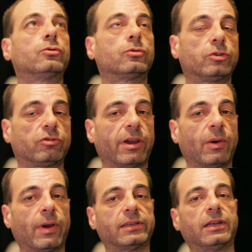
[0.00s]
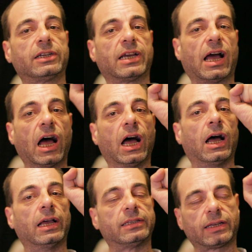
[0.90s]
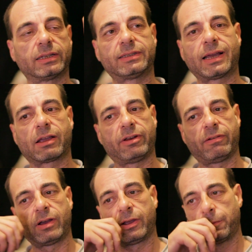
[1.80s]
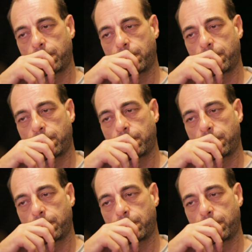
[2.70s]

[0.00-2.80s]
straight away. It's like a dagger in your eye.